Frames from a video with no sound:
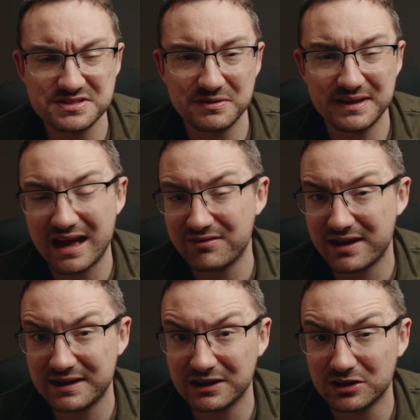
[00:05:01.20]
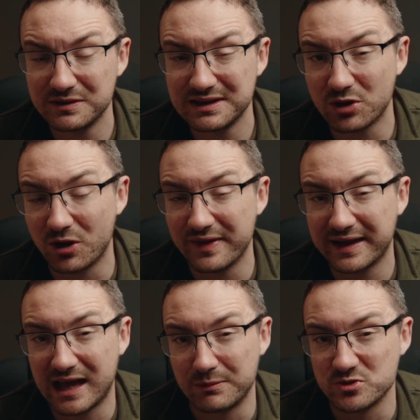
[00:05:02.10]
Sony have had included on their
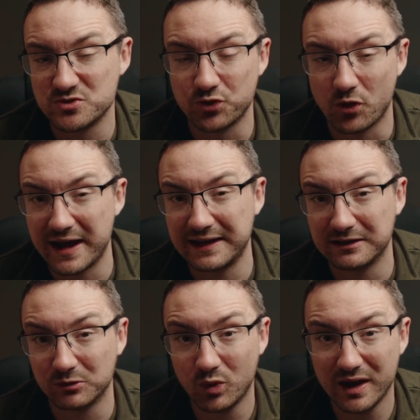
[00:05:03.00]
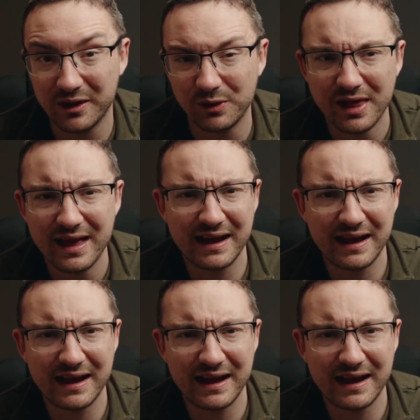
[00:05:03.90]
cameras for a little while.